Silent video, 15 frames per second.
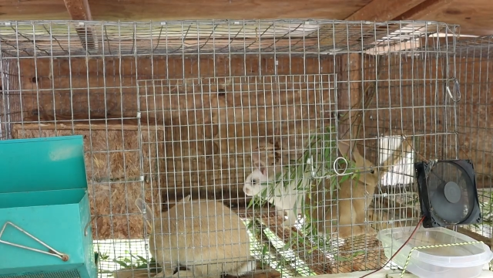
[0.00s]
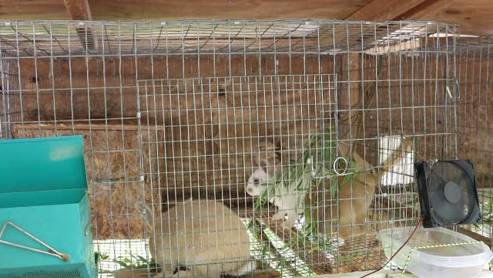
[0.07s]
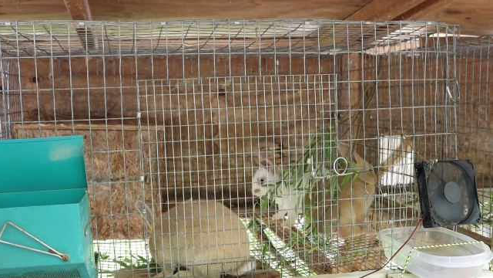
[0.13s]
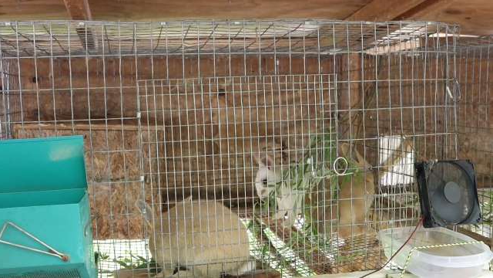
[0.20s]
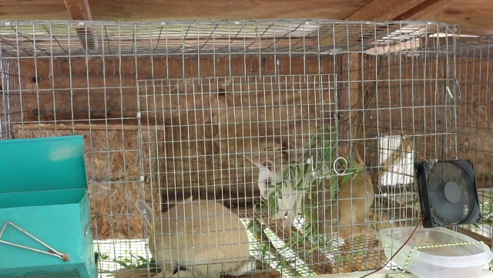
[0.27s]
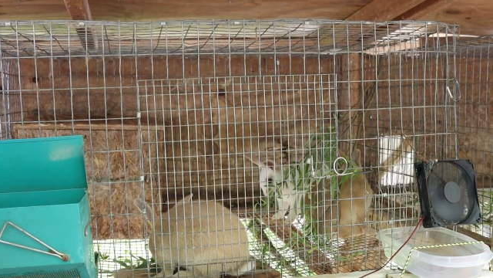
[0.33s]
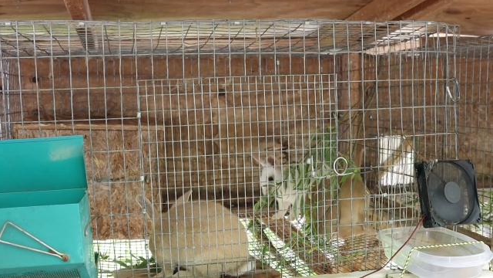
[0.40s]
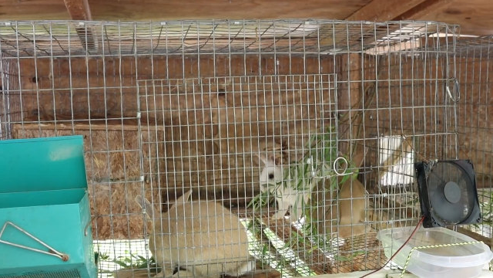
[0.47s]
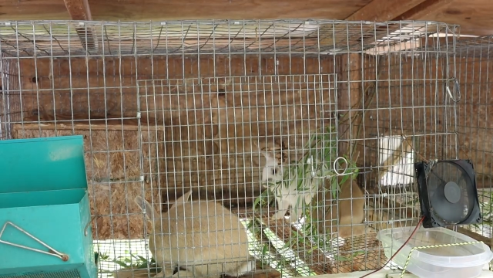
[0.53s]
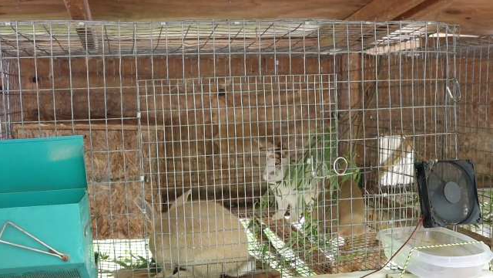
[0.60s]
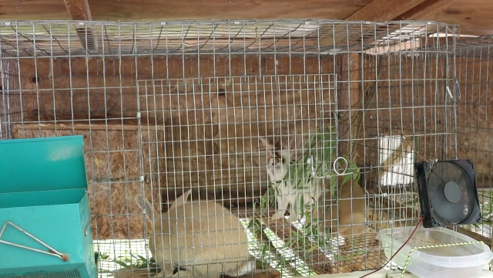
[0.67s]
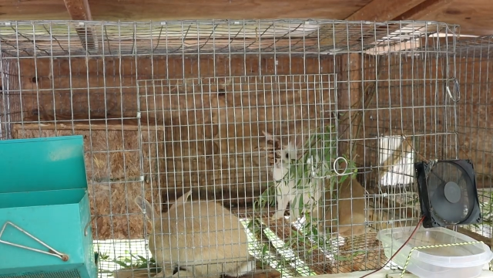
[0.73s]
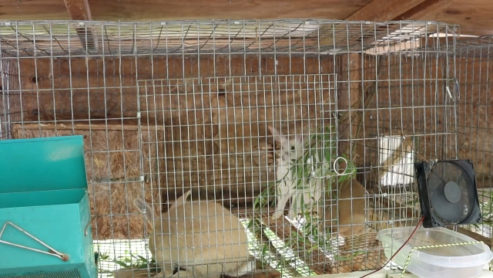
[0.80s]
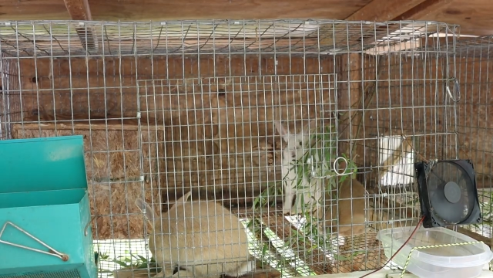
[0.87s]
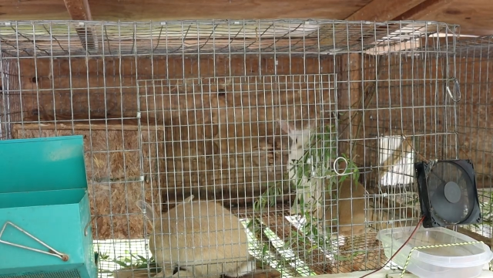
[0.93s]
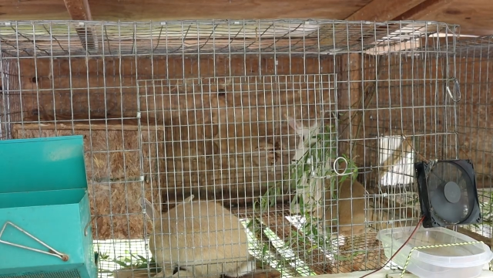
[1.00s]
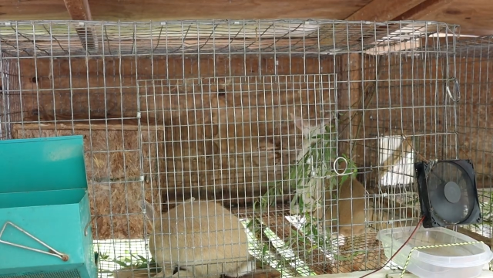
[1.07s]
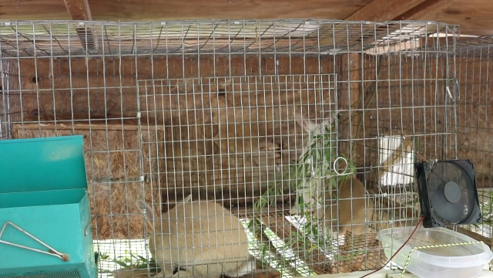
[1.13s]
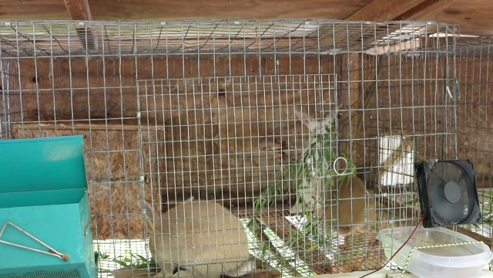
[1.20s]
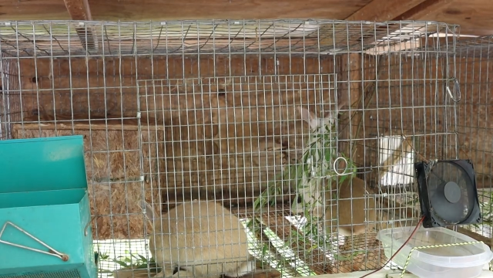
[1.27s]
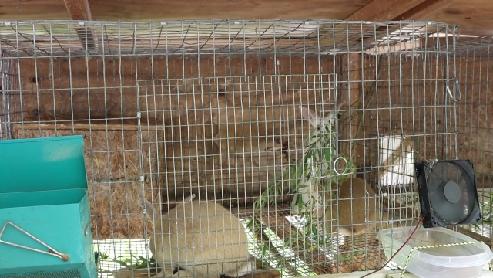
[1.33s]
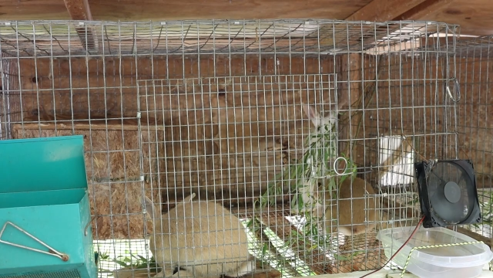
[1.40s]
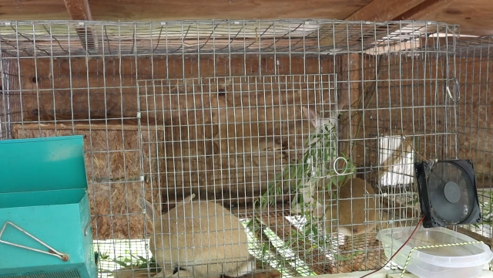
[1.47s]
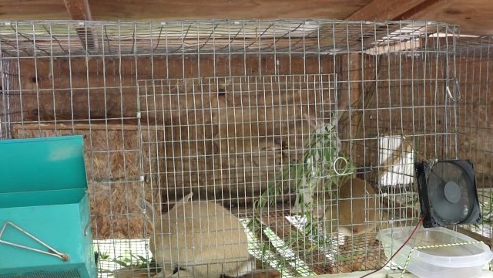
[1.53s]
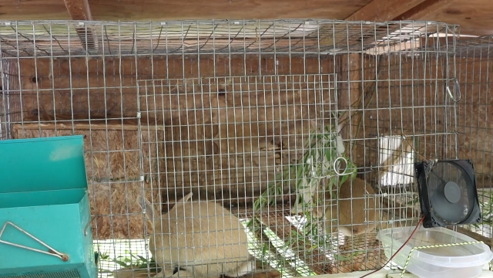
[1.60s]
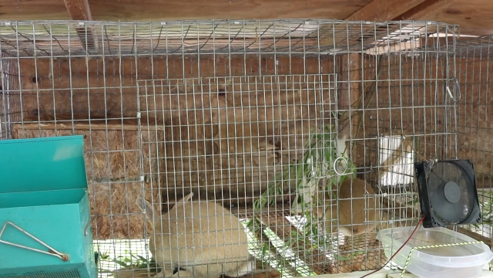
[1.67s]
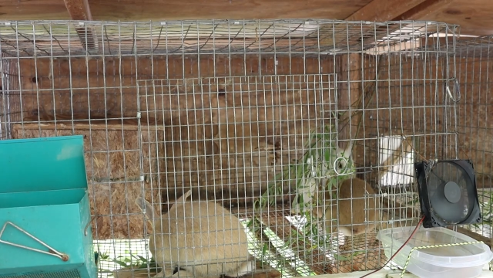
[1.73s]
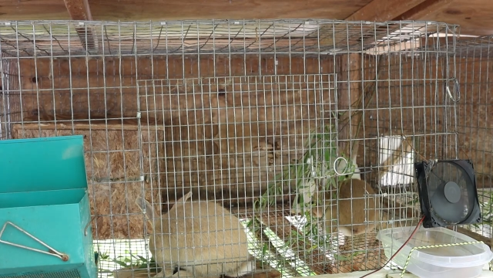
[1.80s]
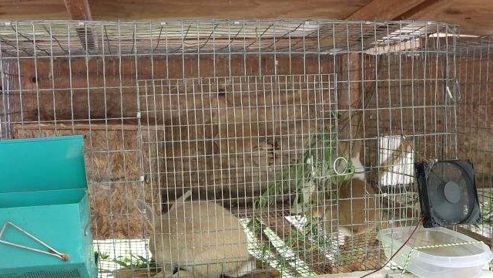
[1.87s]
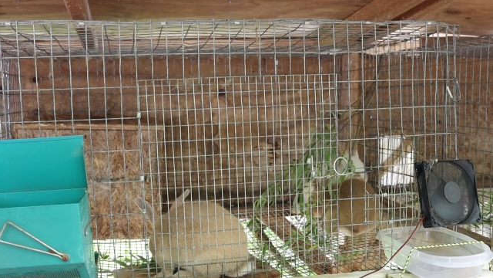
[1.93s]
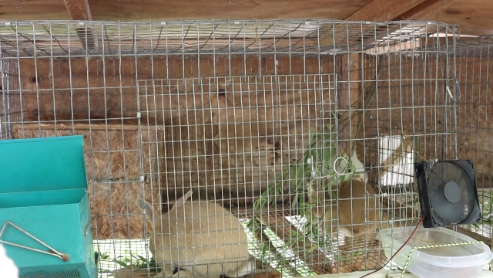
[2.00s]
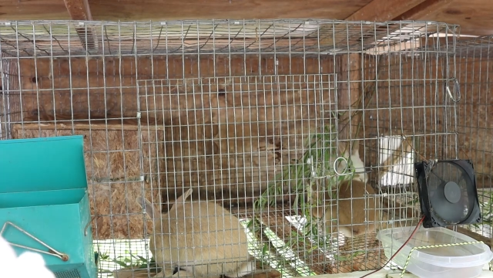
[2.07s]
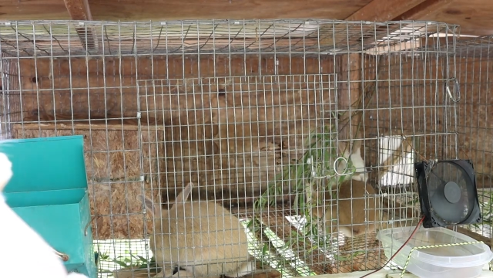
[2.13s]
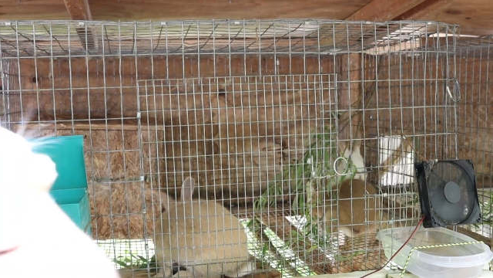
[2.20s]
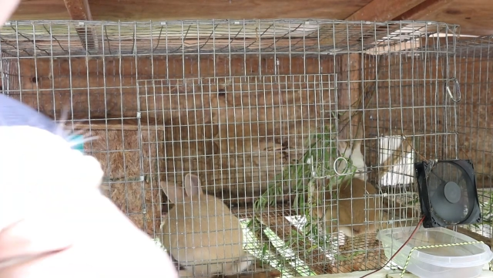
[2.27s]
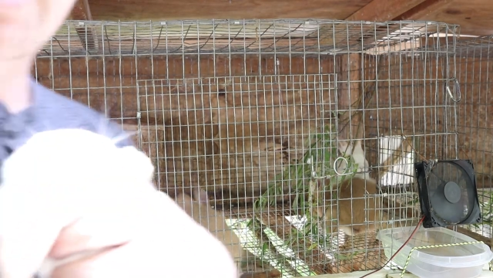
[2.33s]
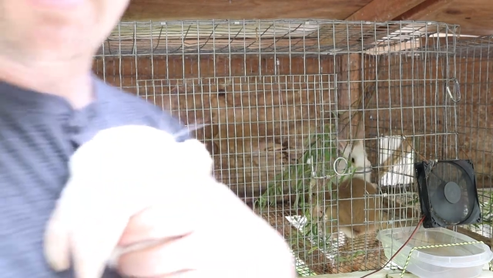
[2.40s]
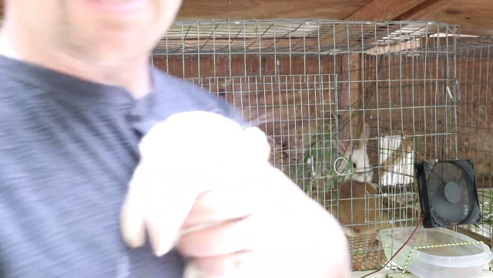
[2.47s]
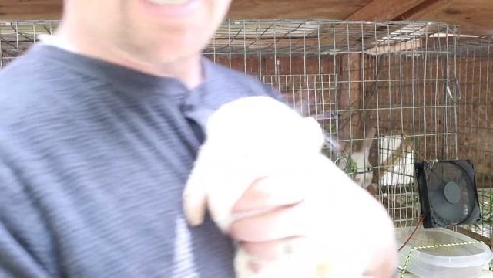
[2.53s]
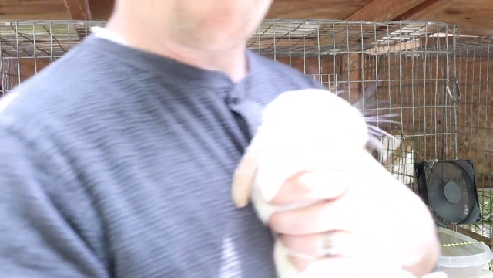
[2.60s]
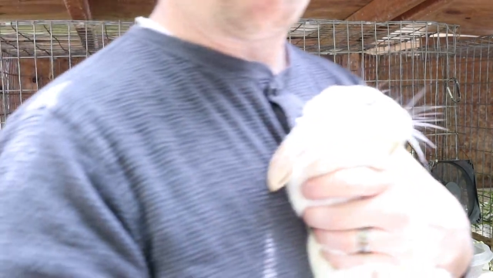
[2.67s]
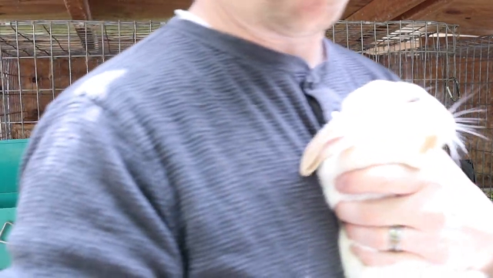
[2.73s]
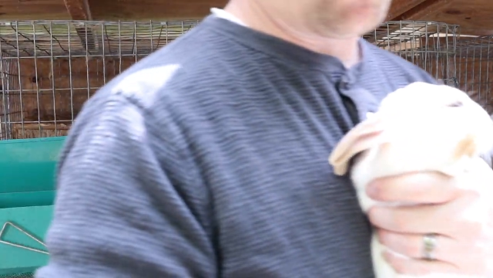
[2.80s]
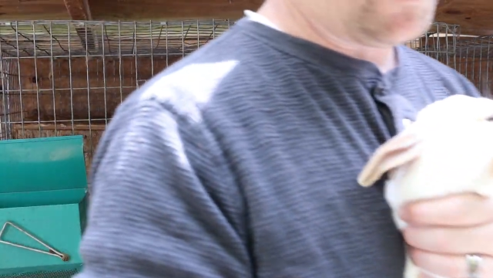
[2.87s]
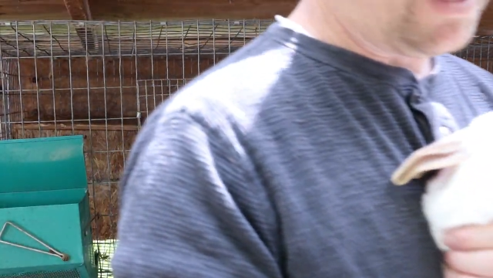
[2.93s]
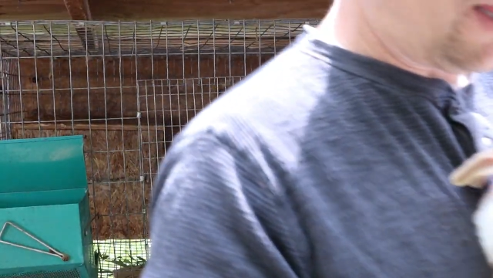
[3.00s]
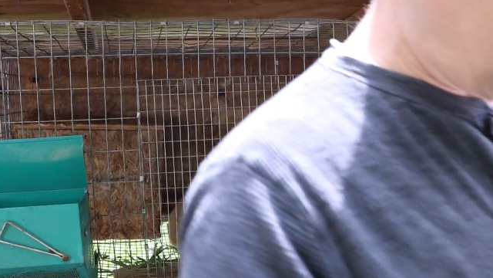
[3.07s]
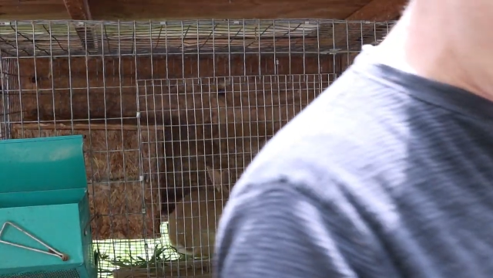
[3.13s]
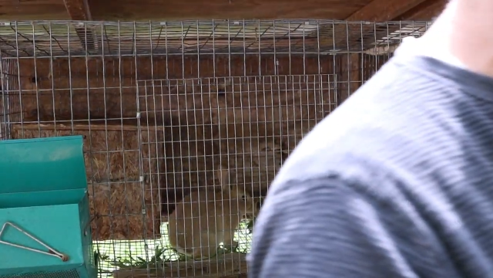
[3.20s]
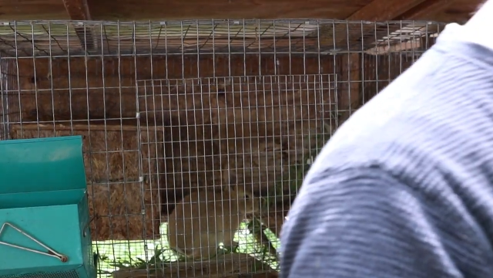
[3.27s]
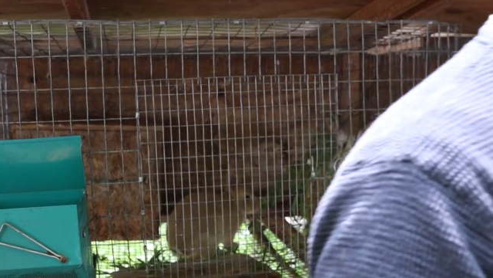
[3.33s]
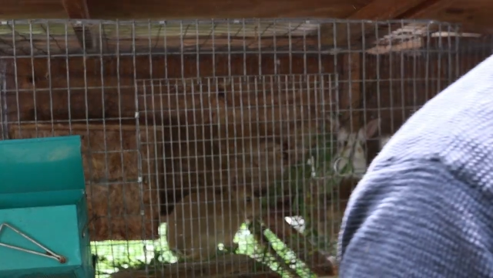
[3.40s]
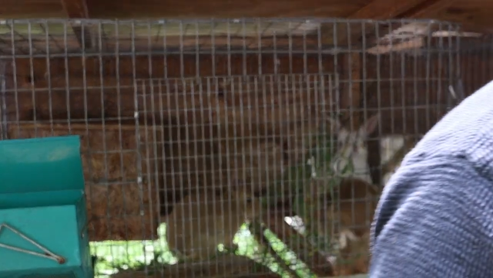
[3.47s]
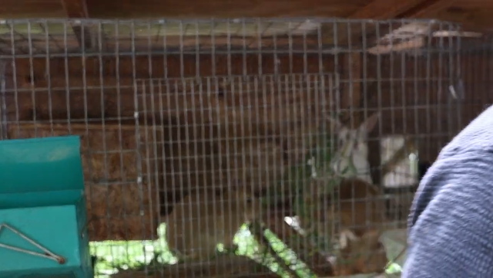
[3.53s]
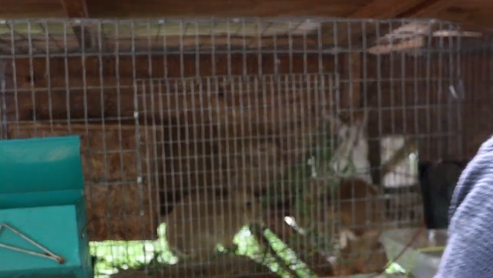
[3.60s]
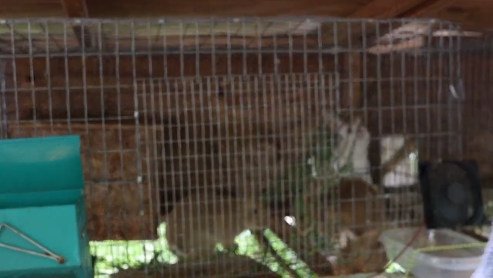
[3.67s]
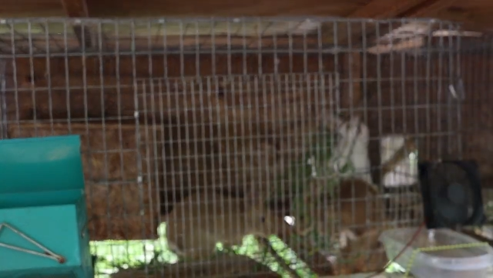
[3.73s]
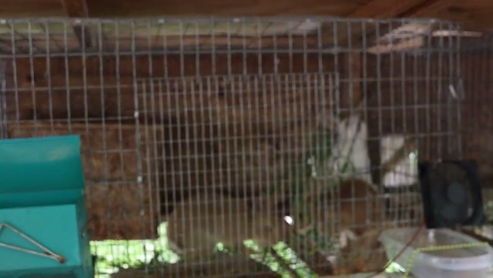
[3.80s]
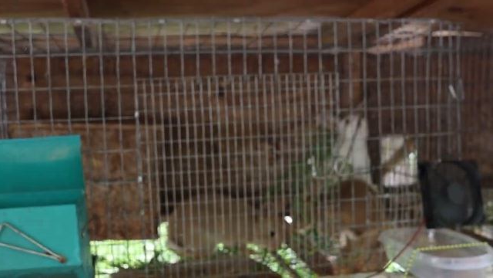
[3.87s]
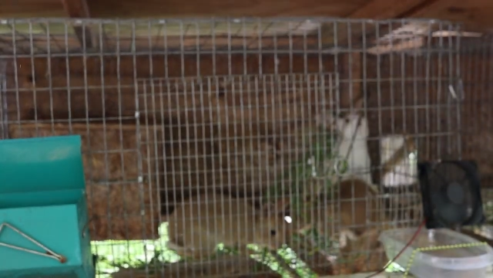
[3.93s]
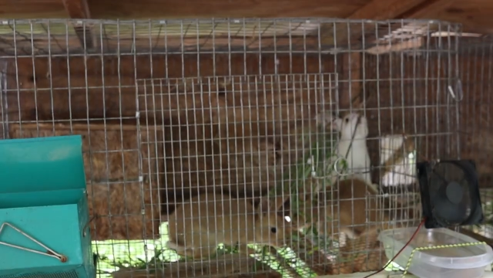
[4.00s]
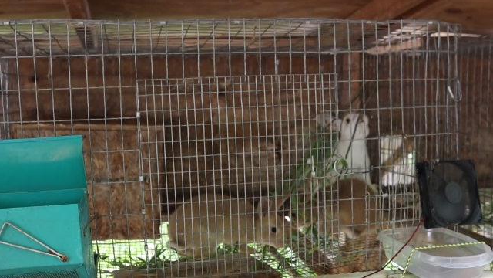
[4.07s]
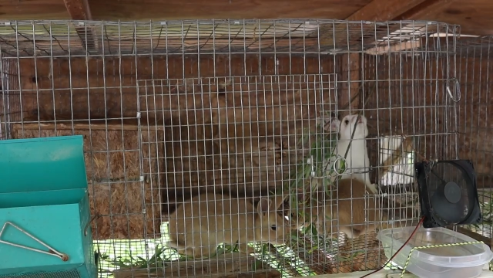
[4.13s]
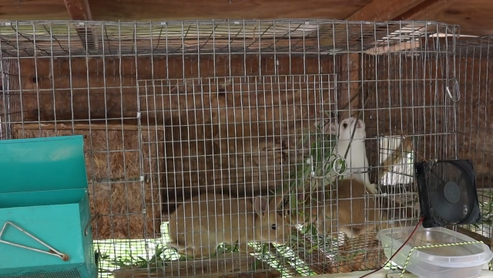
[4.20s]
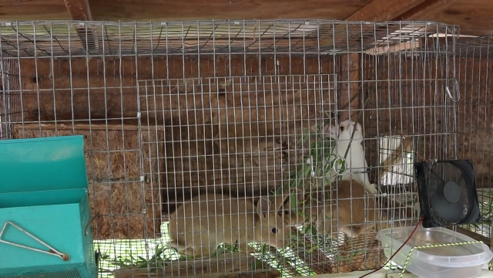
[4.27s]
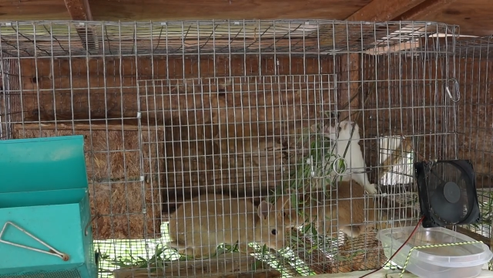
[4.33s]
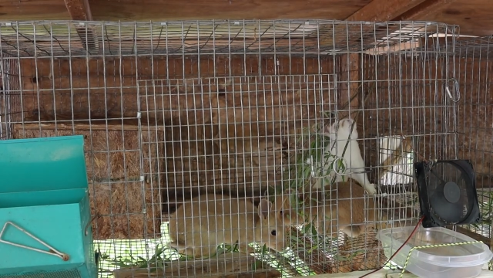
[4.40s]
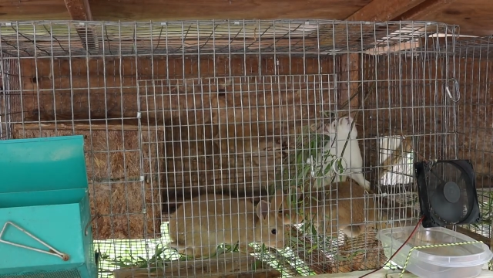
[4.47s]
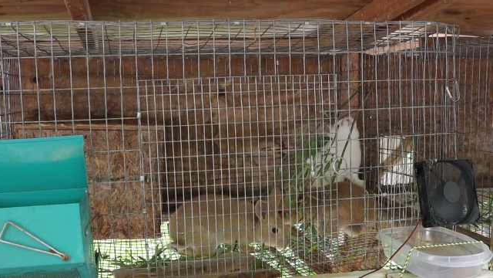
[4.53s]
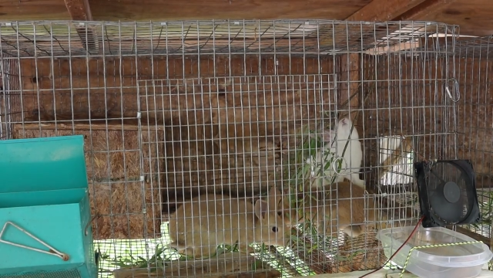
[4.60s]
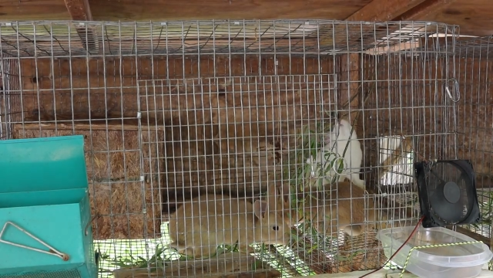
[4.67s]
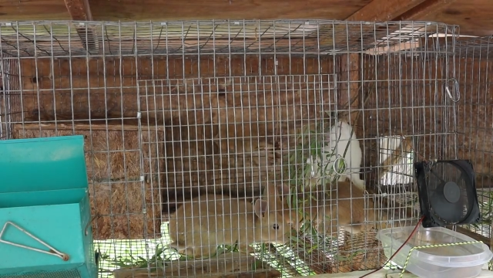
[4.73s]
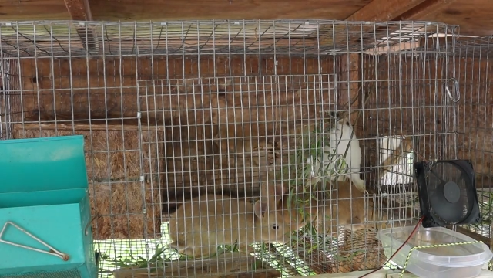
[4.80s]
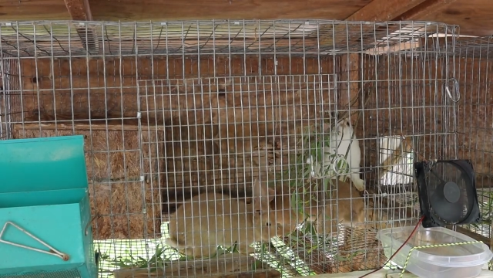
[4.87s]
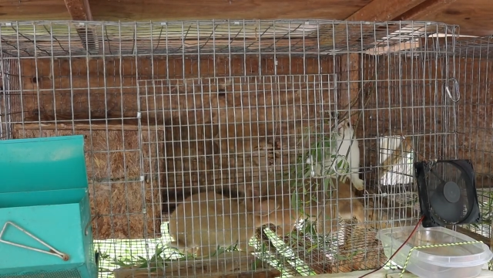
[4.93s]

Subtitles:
[unreadable: no face in view]